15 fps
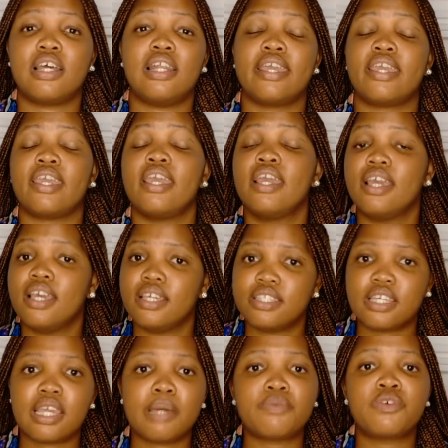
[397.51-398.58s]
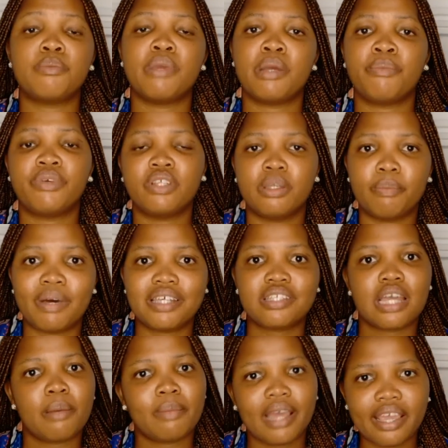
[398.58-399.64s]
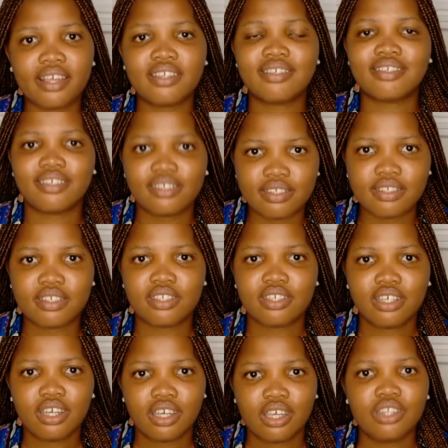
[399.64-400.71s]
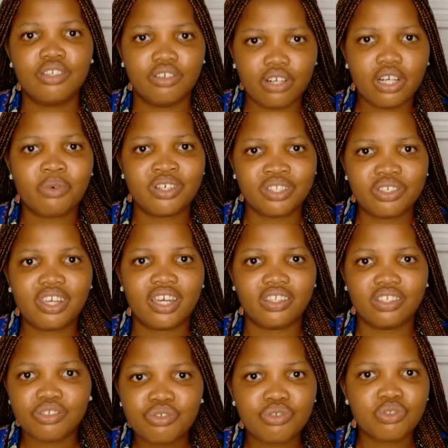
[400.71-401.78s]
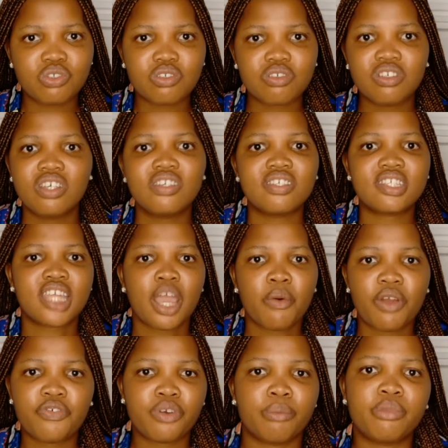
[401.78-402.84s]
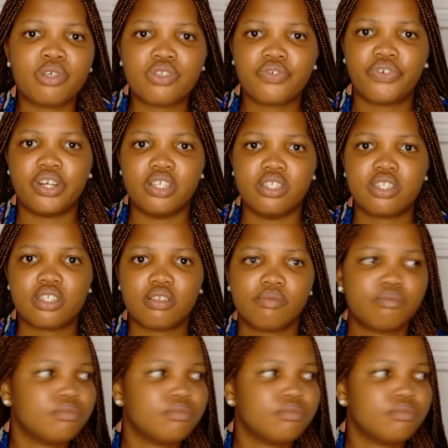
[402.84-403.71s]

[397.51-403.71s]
Like, she kept remembering the past. I'm like, sis, do you really want to hear the truth? Stay away from those friends.